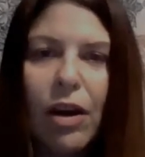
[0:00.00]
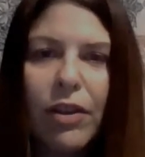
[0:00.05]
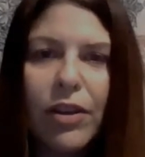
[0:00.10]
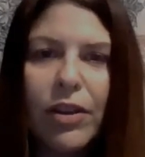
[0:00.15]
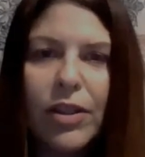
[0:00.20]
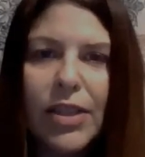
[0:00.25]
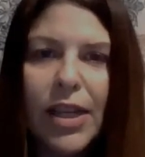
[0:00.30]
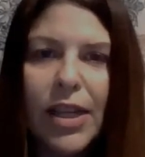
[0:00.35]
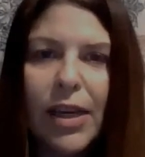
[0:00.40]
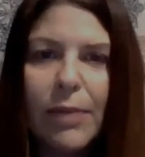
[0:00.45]

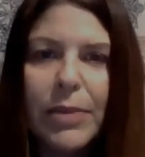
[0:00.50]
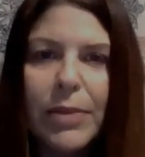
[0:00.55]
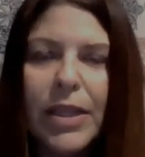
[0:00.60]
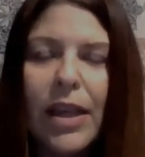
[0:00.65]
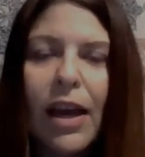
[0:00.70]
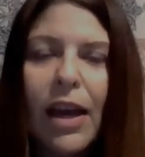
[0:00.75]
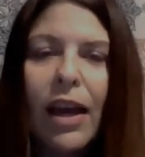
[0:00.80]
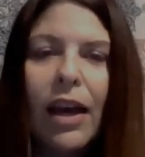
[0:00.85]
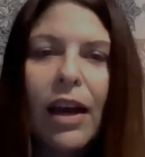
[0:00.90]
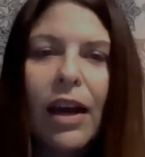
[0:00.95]
other tips
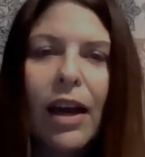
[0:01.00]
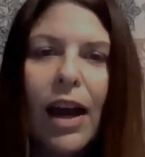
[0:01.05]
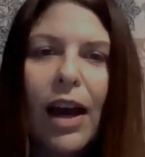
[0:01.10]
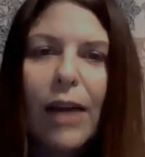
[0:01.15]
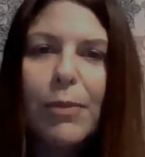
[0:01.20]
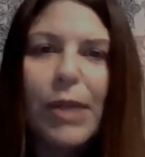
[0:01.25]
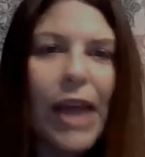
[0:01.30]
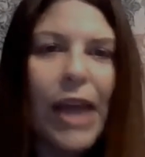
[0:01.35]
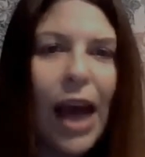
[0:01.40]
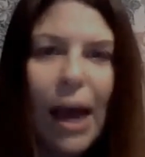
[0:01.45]

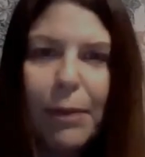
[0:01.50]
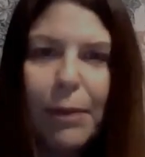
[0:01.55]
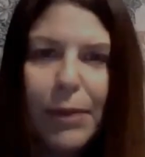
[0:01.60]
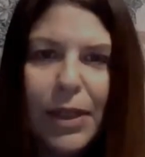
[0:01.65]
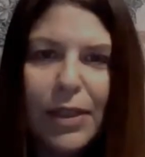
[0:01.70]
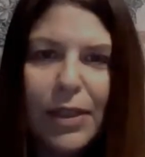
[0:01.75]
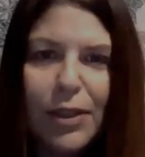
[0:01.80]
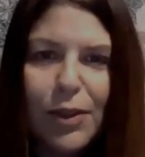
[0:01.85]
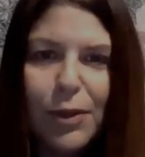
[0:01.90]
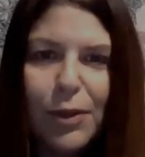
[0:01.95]
i'd be
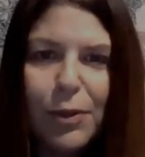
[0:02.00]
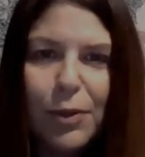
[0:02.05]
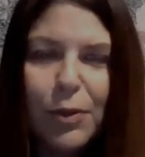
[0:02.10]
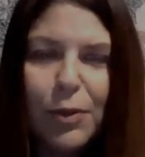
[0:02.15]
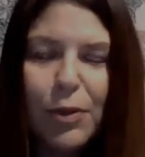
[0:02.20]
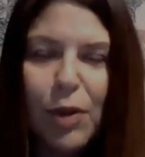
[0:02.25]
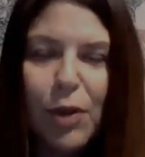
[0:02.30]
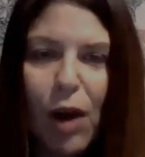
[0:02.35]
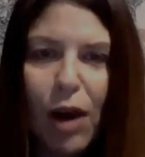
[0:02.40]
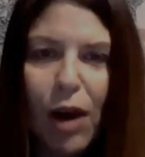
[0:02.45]
happy
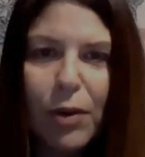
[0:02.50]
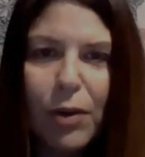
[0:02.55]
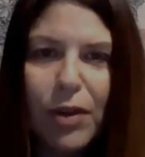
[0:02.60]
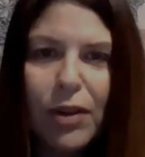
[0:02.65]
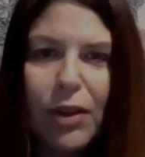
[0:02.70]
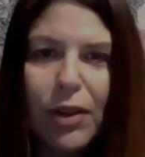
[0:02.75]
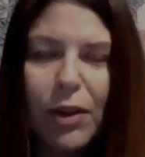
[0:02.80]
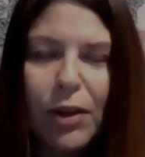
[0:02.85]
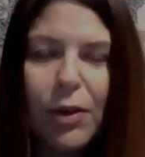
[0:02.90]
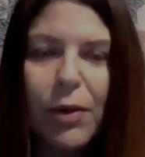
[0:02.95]
to talk with
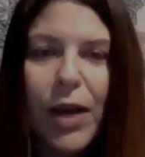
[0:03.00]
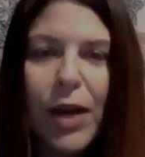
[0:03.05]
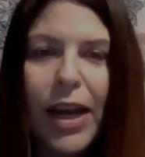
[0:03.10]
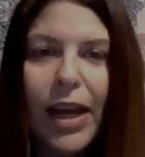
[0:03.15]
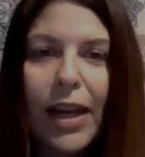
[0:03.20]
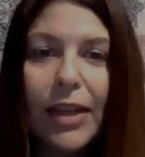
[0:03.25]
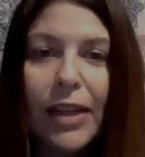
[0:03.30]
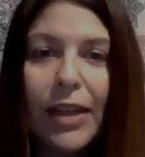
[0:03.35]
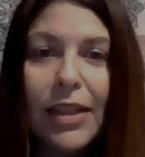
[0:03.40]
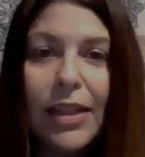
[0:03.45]
you
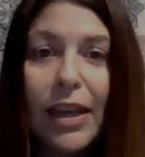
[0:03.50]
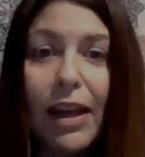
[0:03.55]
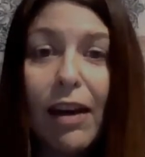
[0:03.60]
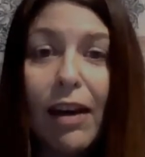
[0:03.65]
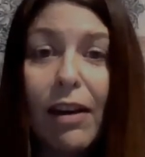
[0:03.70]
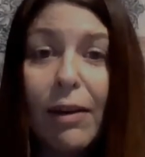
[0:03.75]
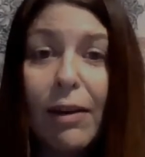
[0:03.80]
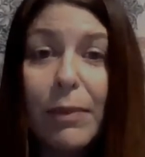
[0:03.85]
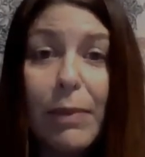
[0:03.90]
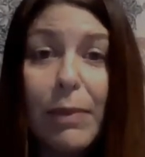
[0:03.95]
and
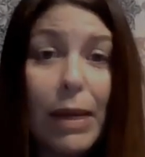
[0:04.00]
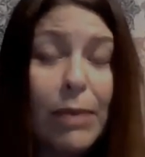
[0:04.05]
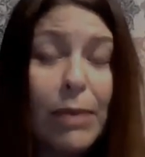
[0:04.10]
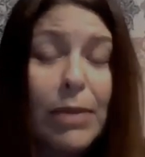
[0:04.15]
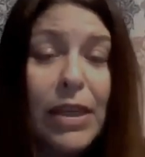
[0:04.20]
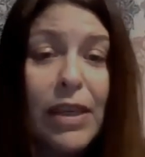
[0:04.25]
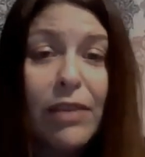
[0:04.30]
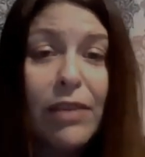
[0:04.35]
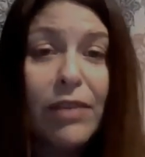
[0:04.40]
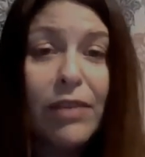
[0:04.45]
um, maybe
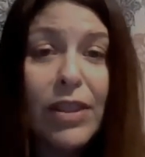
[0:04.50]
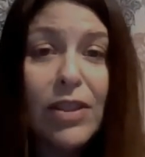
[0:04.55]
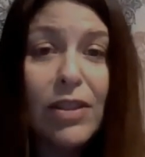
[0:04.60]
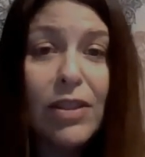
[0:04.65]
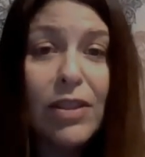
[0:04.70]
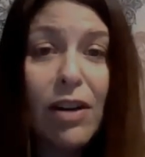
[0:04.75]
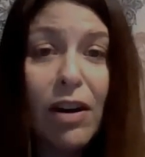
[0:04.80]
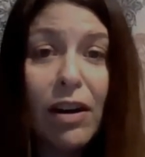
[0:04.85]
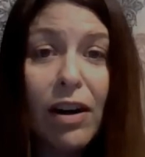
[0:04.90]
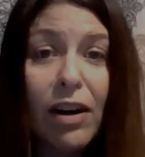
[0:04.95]
even
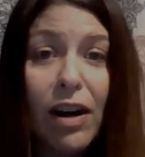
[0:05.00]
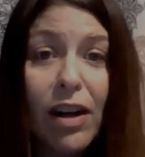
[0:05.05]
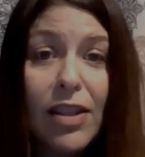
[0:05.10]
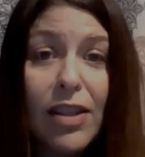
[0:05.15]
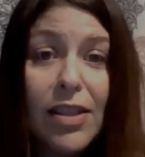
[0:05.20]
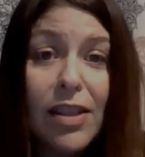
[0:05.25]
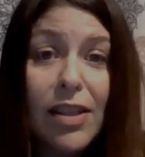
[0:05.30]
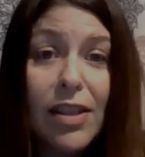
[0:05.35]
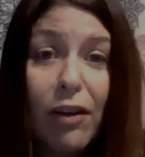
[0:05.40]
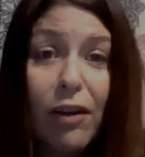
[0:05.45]
start a
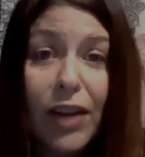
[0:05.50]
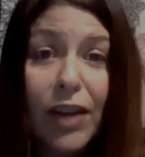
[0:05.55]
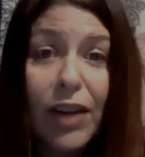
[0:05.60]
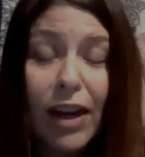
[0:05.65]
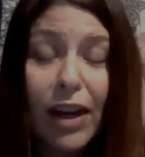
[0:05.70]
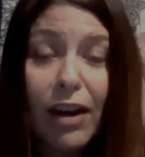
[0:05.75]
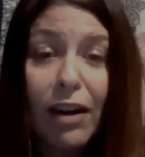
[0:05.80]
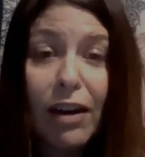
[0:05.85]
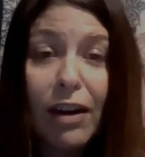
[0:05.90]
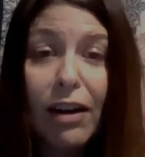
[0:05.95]

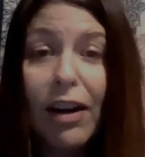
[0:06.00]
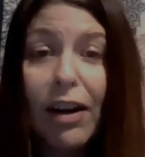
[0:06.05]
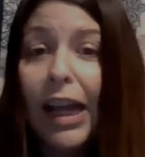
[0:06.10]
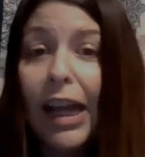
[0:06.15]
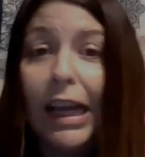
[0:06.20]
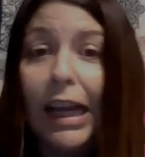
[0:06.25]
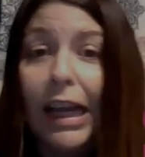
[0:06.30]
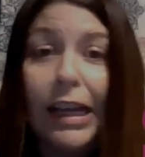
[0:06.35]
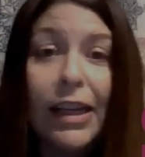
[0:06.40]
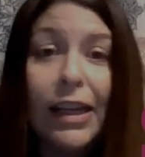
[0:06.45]
self-care
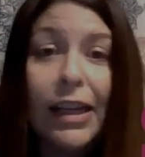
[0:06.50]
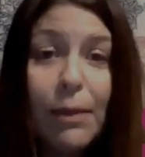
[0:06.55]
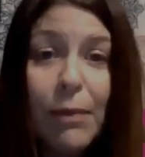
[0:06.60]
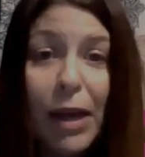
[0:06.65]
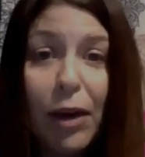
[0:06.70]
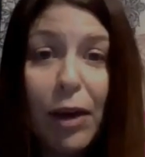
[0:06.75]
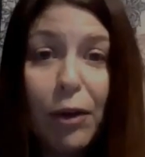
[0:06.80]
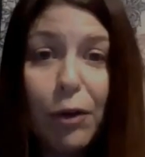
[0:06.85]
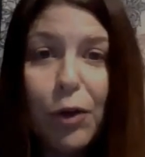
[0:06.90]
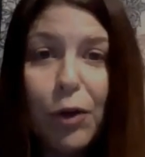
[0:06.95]

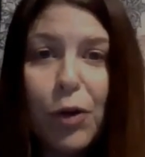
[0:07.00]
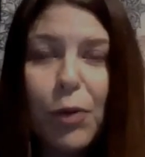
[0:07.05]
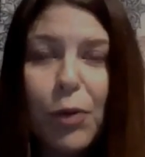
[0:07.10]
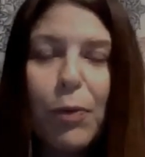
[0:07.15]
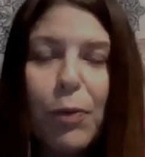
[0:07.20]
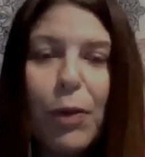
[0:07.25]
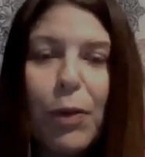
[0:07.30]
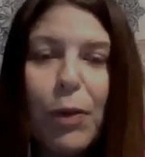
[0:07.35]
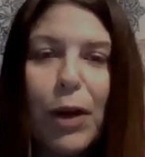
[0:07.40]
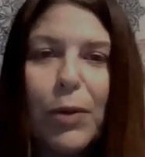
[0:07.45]
email group
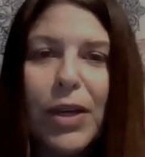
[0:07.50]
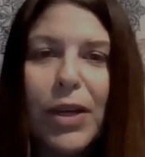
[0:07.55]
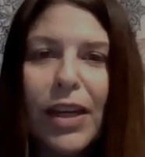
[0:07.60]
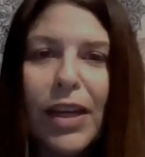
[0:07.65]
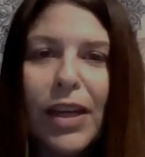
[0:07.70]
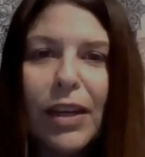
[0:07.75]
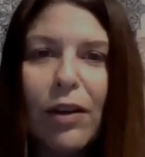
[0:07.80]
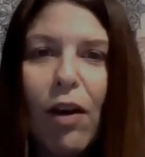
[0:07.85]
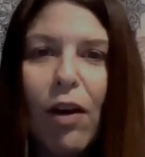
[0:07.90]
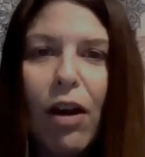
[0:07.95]
where we
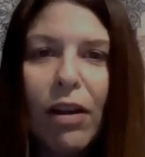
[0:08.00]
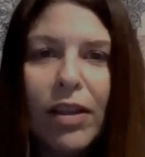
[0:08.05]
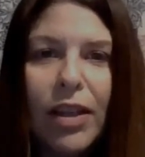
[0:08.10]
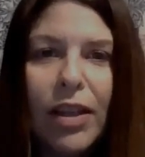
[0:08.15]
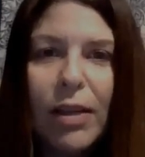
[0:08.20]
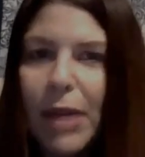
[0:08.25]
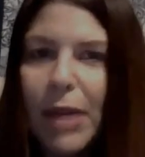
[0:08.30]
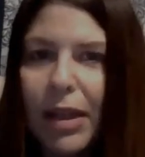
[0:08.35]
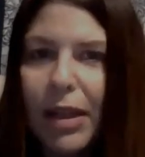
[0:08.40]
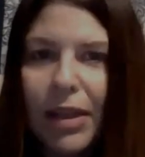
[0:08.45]
can all
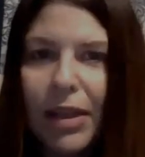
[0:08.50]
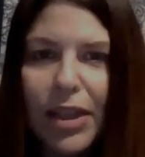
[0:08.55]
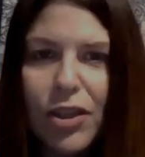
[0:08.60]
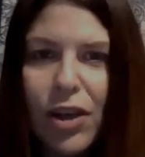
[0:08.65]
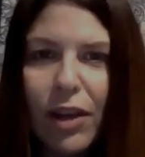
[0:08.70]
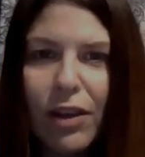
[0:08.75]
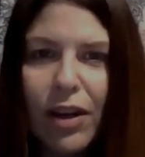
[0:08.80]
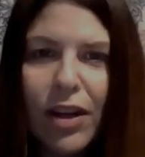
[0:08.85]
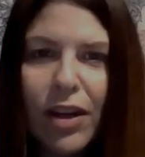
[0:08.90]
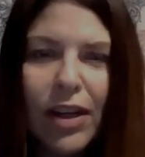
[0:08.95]
email each
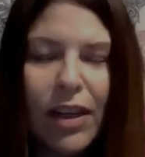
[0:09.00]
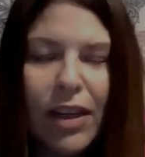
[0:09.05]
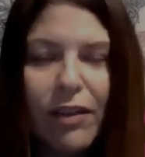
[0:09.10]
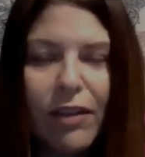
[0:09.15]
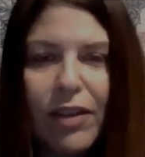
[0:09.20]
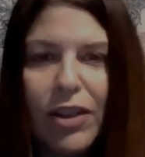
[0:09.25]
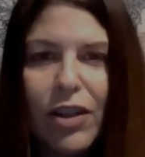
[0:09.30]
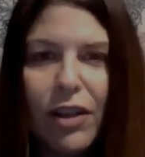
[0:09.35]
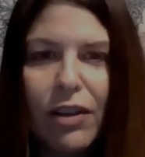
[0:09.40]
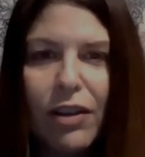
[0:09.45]
other and give
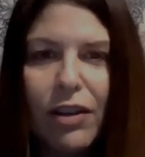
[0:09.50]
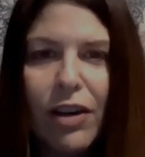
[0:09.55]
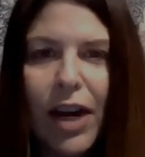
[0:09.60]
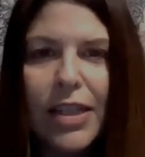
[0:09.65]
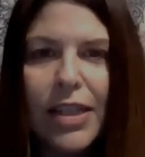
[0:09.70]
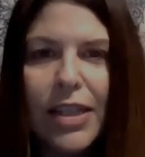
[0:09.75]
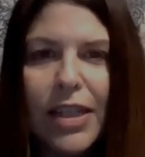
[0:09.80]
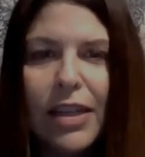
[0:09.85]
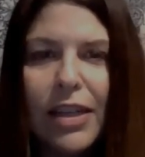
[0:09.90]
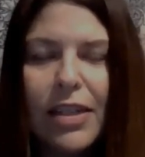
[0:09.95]
each other
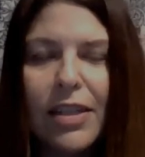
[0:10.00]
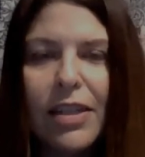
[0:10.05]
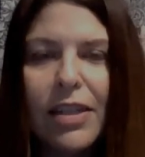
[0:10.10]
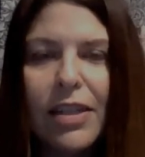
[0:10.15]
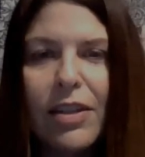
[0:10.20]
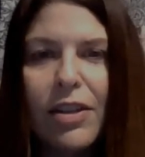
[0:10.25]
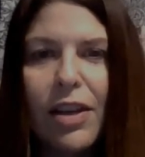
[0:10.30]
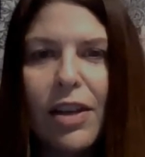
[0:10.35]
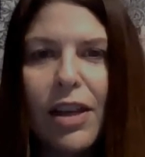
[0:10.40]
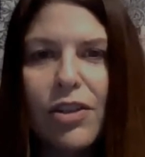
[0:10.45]
ideas
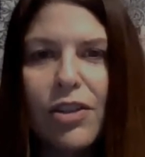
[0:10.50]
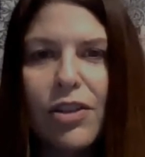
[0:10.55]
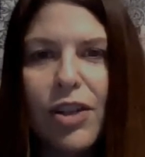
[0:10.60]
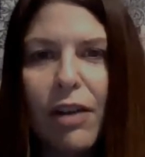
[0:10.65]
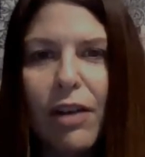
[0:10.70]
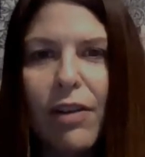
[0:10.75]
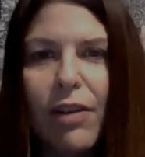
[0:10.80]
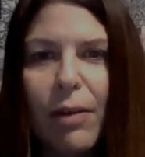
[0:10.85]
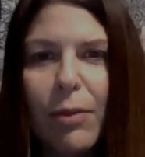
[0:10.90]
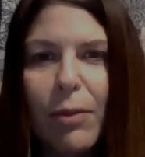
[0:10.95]
and, and
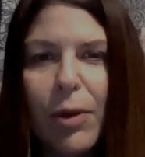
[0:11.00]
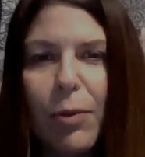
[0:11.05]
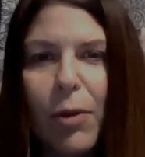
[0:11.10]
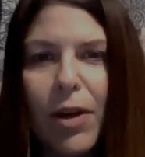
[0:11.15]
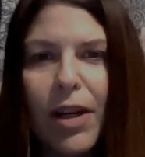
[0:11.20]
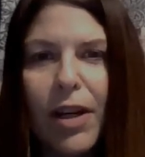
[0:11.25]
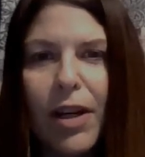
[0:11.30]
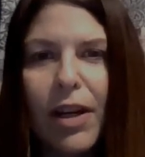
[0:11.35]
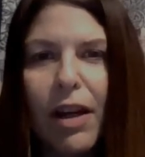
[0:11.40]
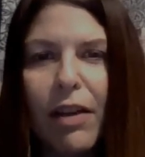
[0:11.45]
share them with
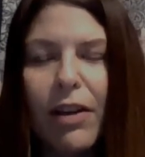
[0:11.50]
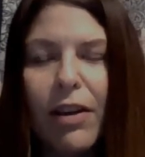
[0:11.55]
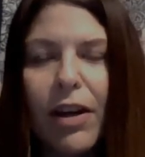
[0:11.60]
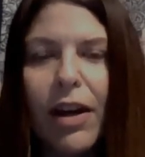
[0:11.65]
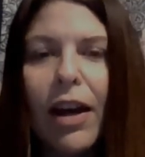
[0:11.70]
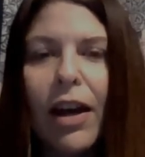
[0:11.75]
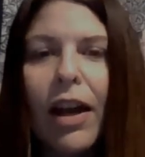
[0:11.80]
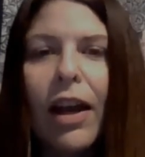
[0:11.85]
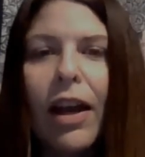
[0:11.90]
one another